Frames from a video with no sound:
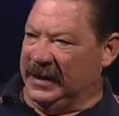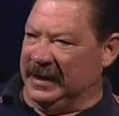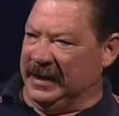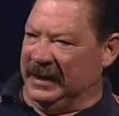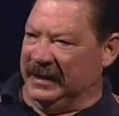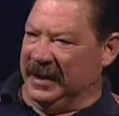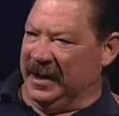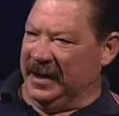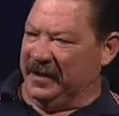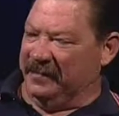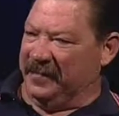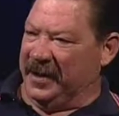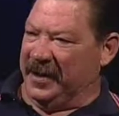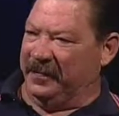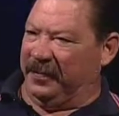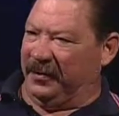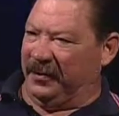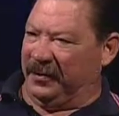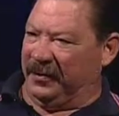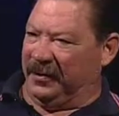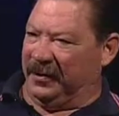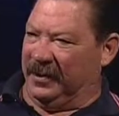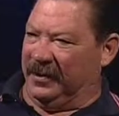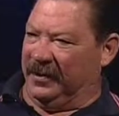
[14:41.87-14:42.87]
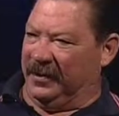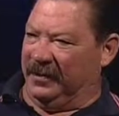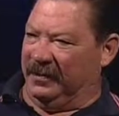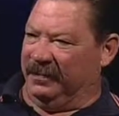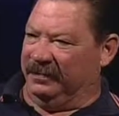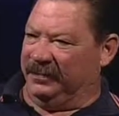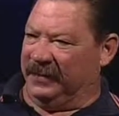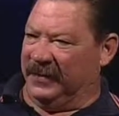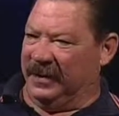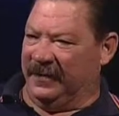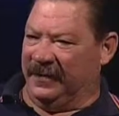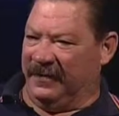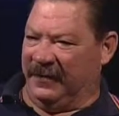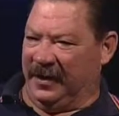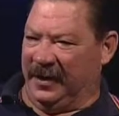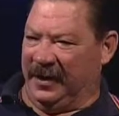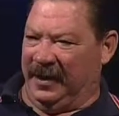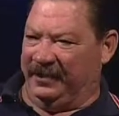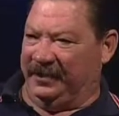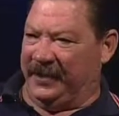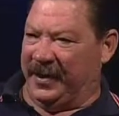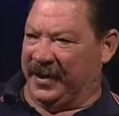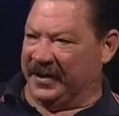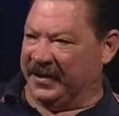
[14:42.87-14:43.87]
uh, a lot of people are, are, are
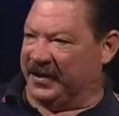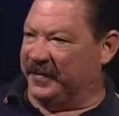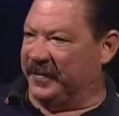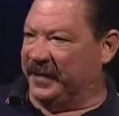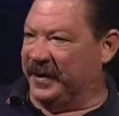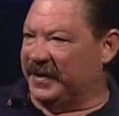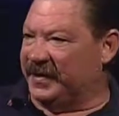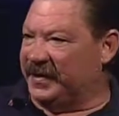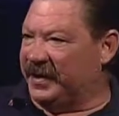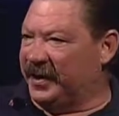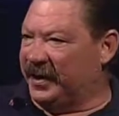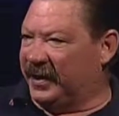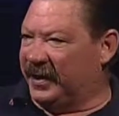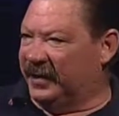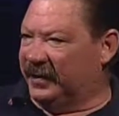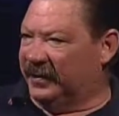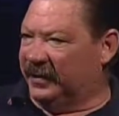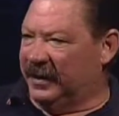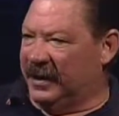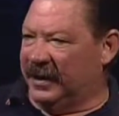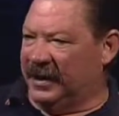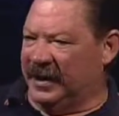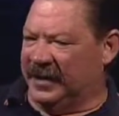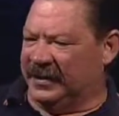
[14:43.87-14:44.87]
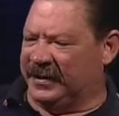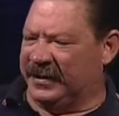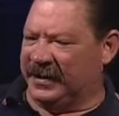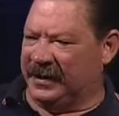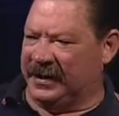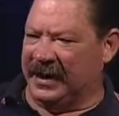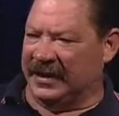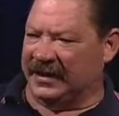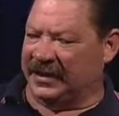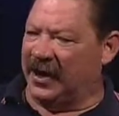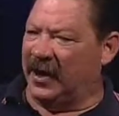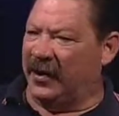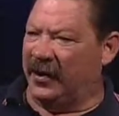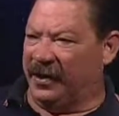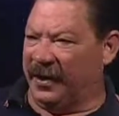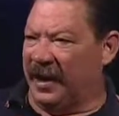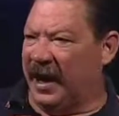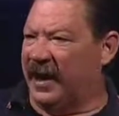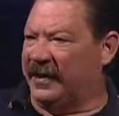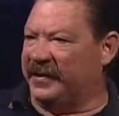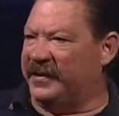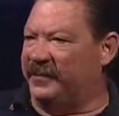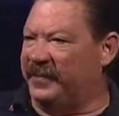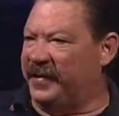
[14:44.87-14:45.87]
very pessimistic, and, and it's it's hard
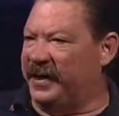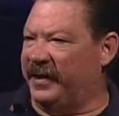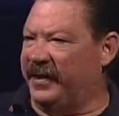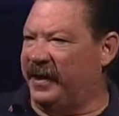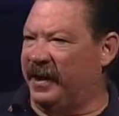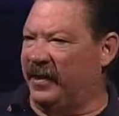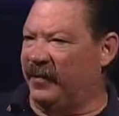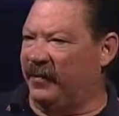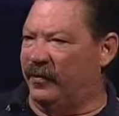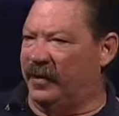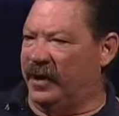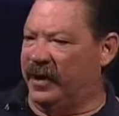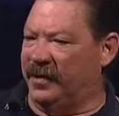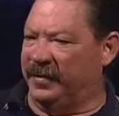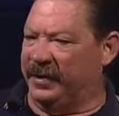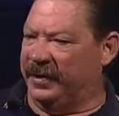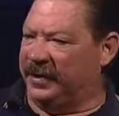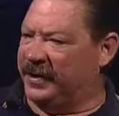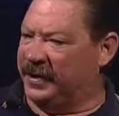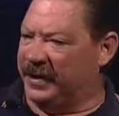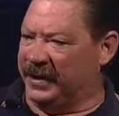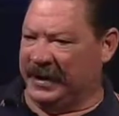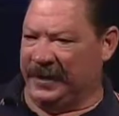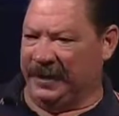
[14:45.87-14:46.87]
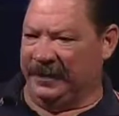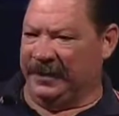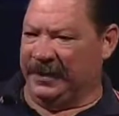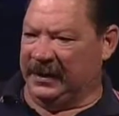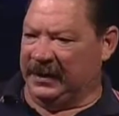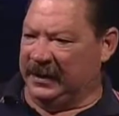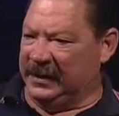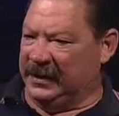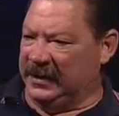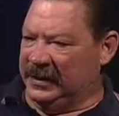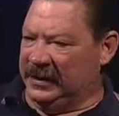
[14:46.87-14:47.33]
not to be that way. But uh,